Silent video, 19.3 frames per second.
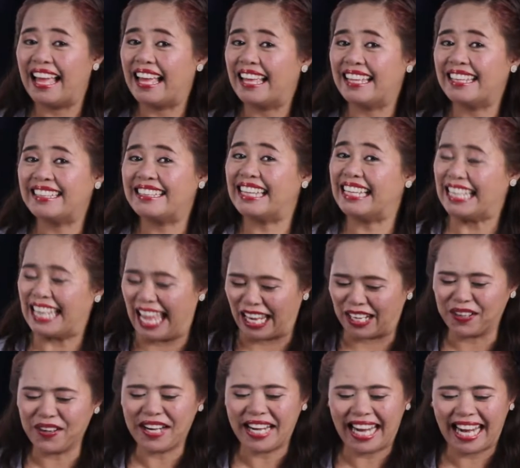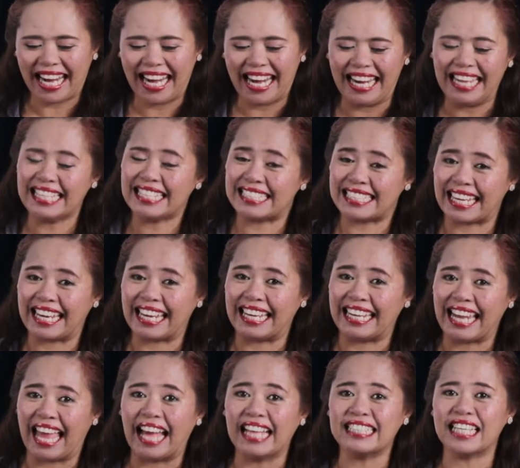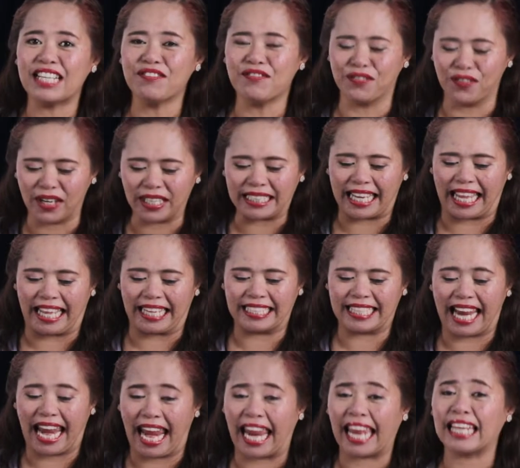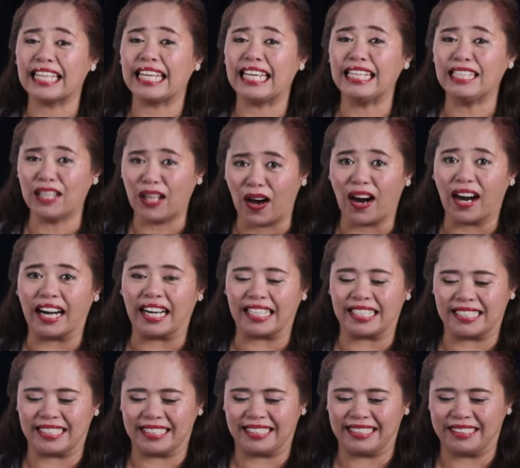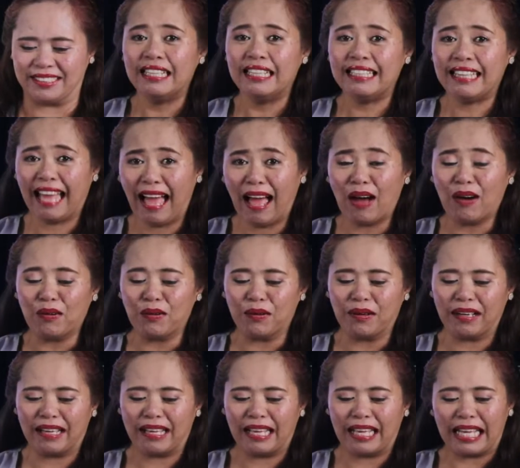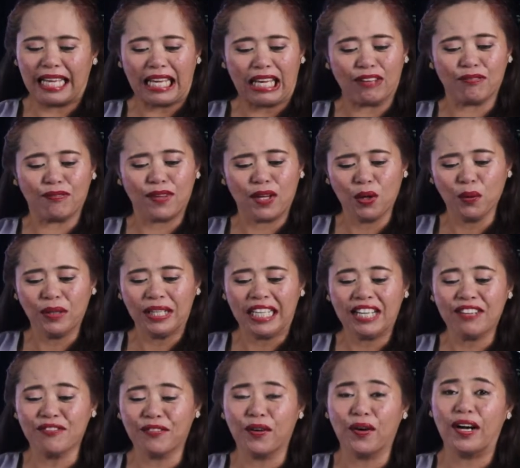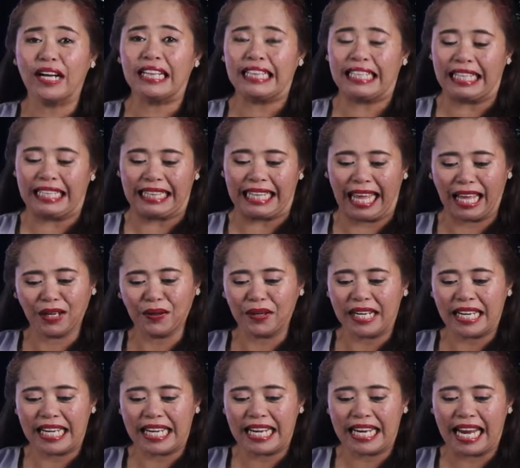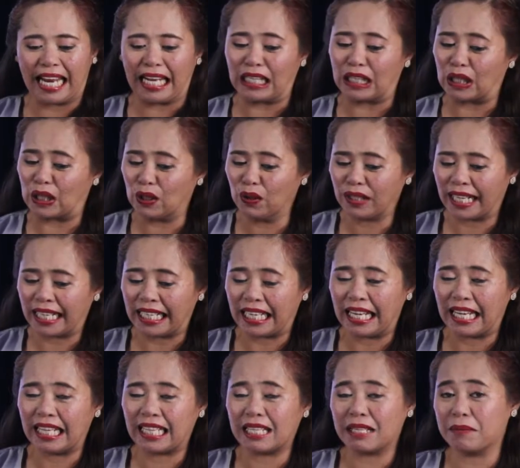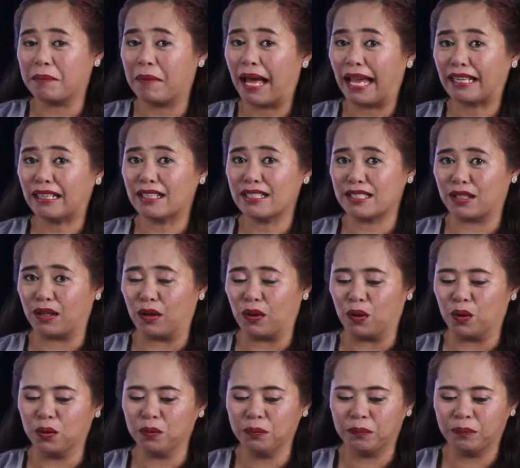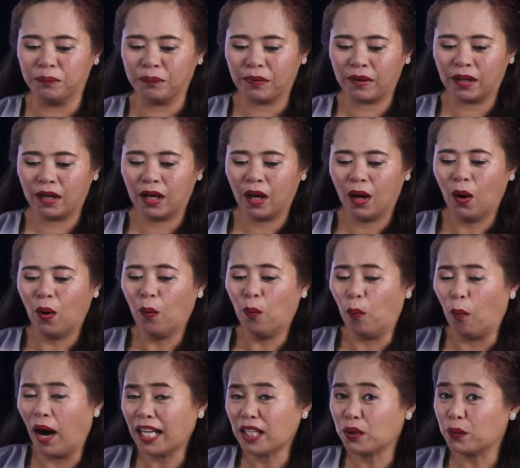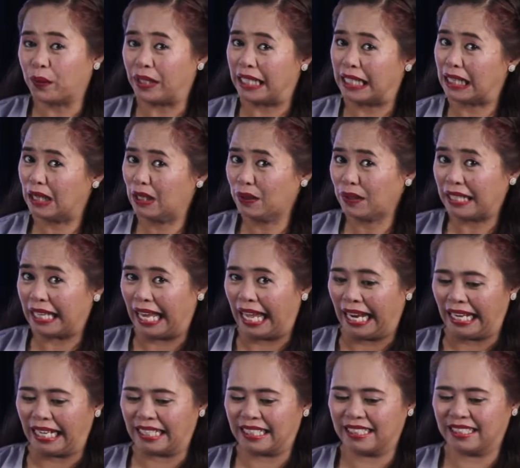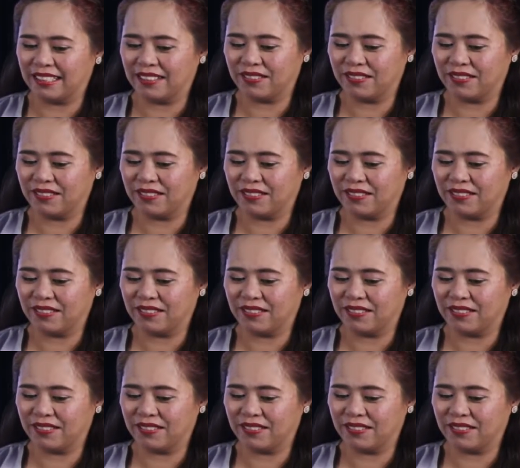The letter E is seen as inverted and enlarged. Now, if you will invert the letter E and look at it in a microscope, what will it look like?